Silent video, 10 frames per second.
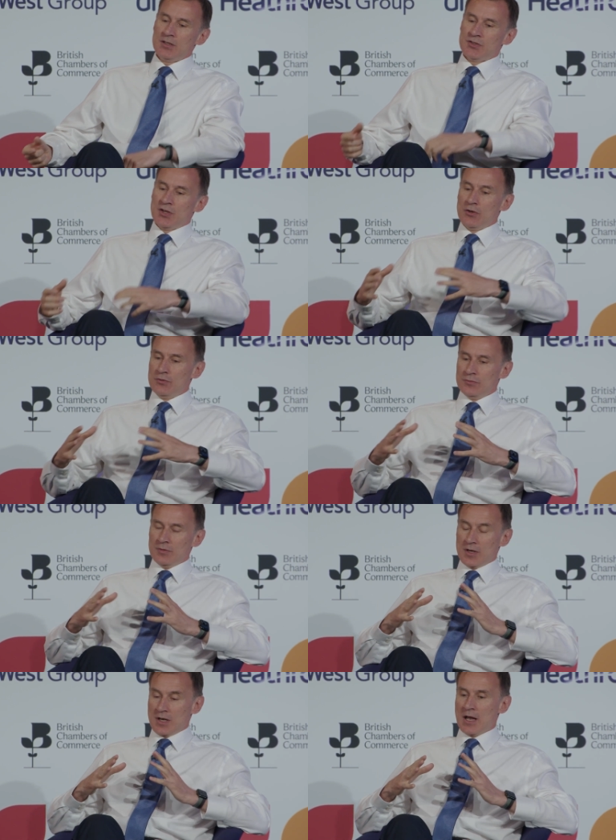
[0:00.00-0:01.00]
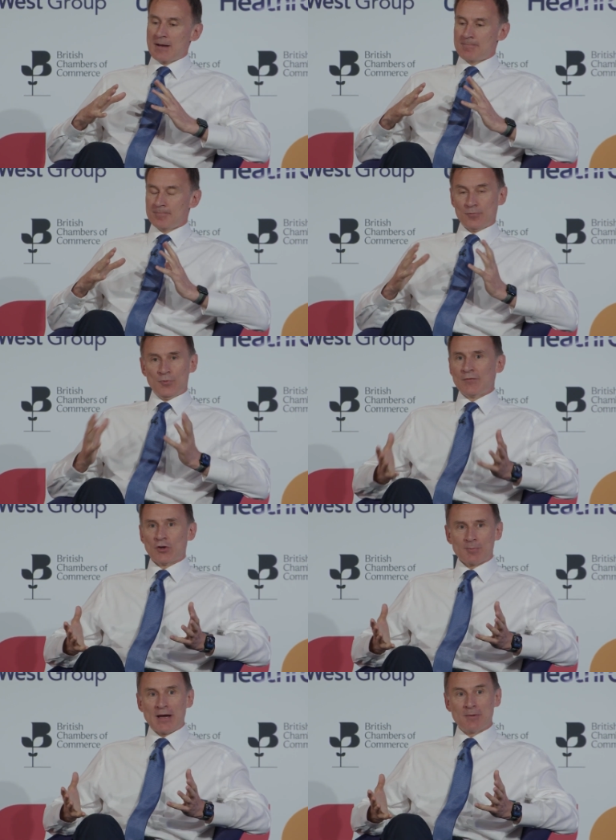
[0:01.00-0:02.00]
So we've
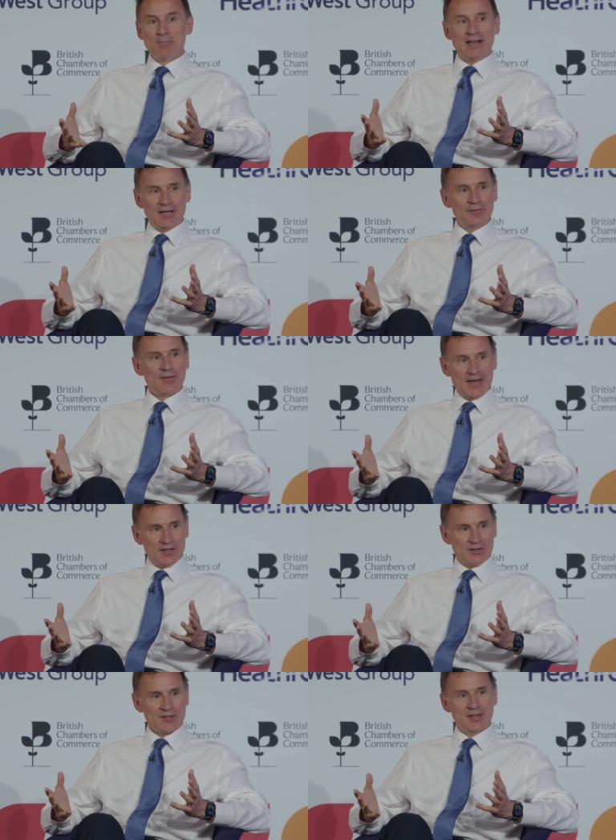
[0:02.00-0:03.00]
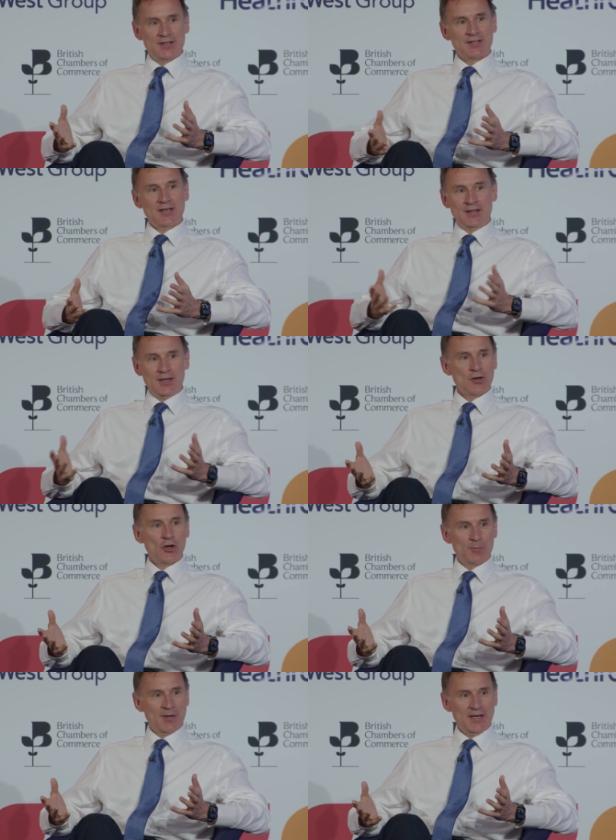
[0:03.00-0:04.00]
got about 1 million vacancies in the
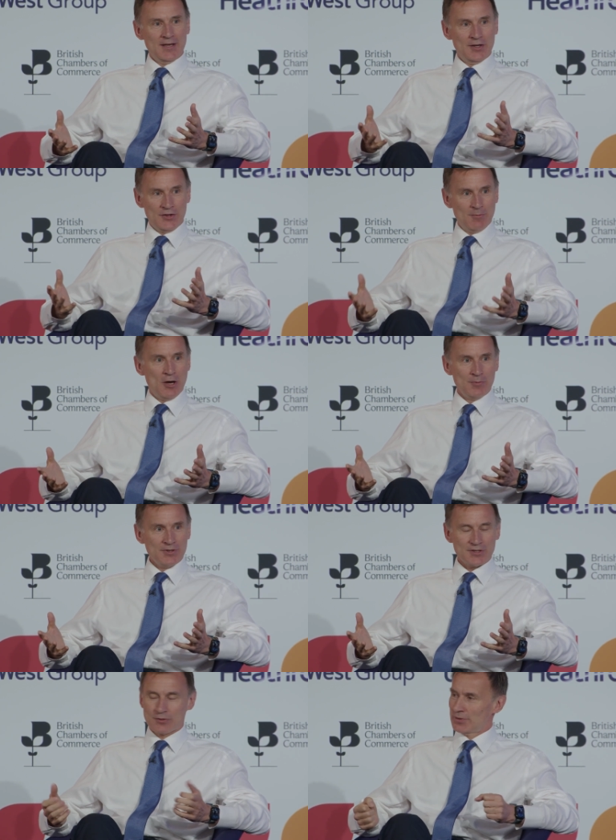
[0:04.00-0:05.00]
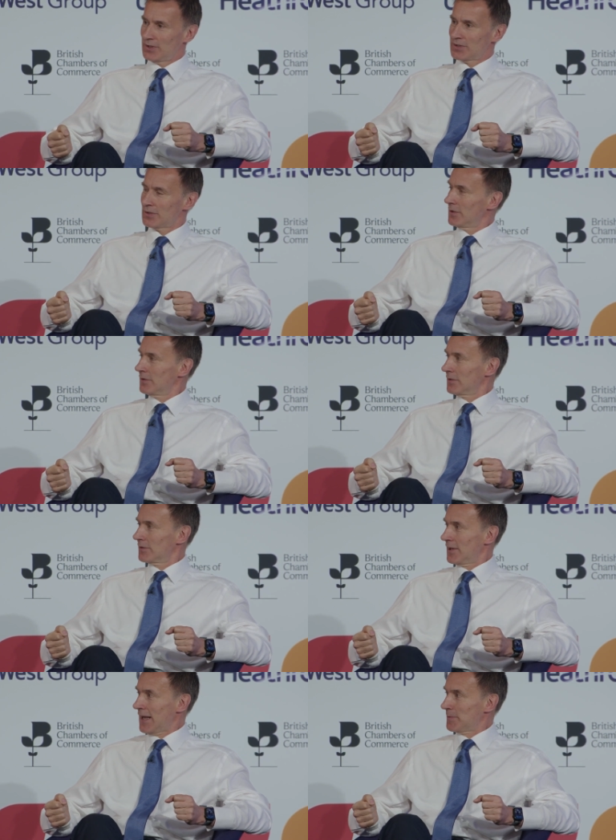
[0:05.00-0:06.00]
economy at the moment, according to
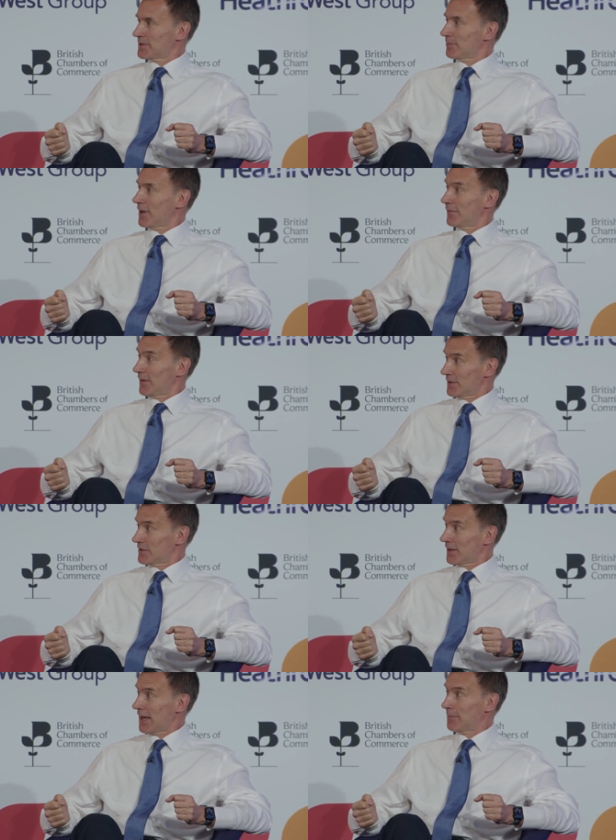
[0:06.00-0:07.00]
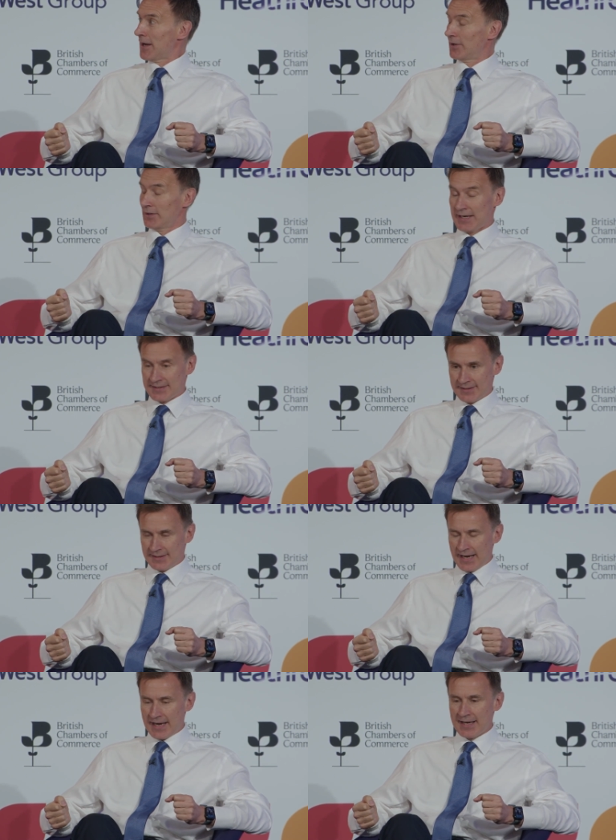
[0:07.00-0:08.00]
the labour supply figures that came out
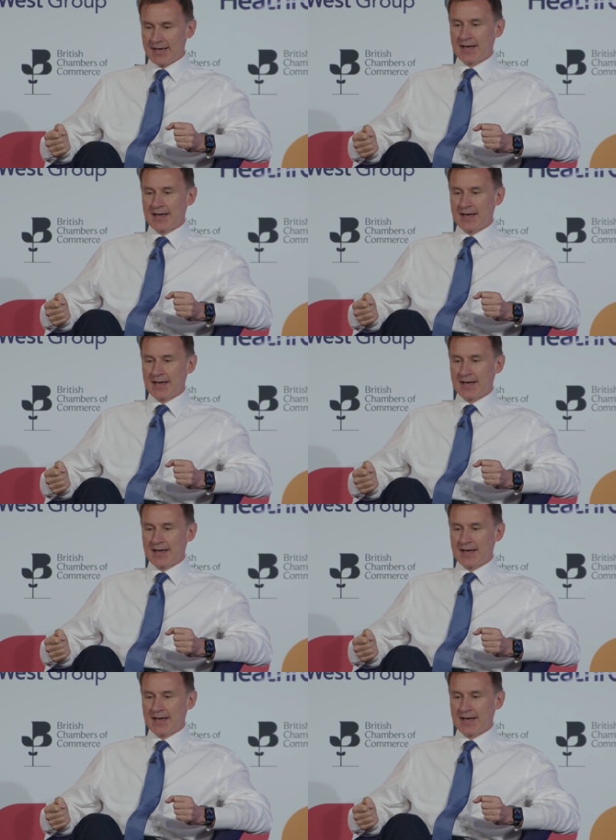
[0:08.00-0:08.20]
yesterday.